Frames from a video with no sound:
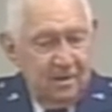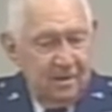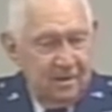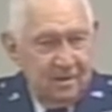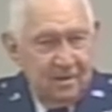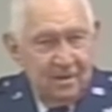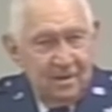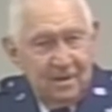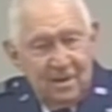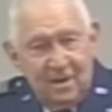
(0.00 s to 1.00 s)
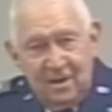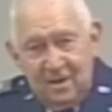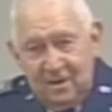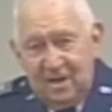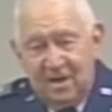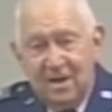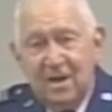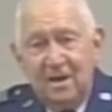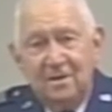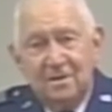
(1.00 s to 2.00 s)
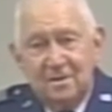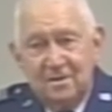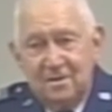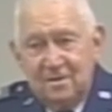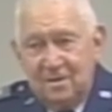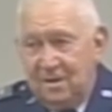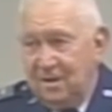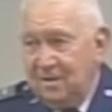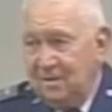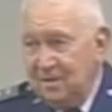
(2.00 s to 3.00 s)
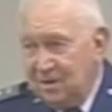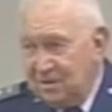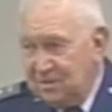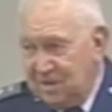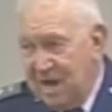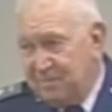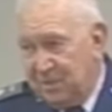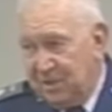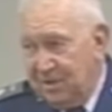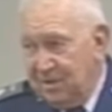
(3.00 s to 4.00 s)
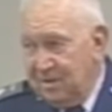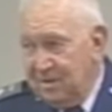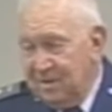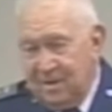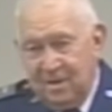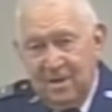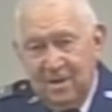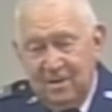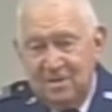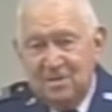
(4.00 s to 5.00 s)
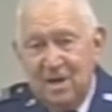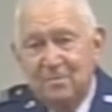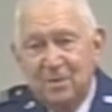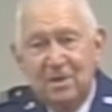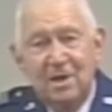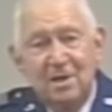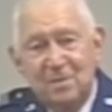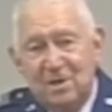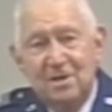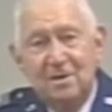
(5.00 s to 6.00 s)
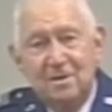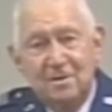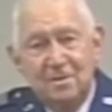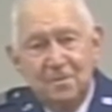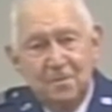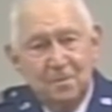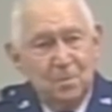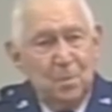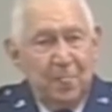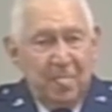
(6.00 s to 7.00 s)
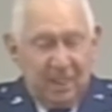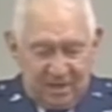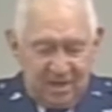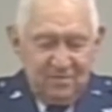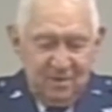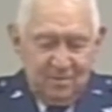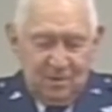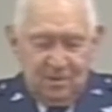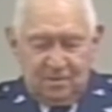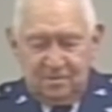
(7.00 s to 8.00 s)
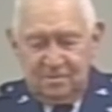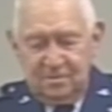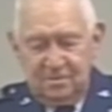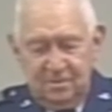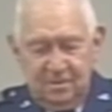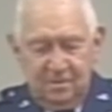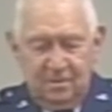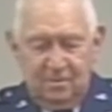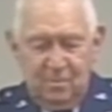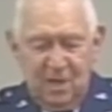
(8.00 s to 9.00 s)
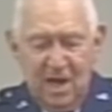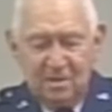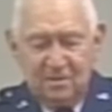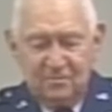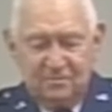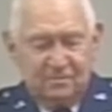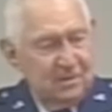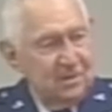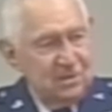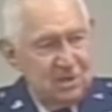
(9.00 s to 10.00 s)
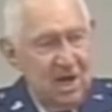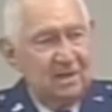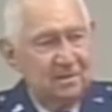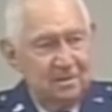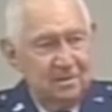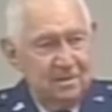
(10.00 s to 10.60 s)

uh, that night, their chaplain, the chaplain came in and gave him a little block of chocolate.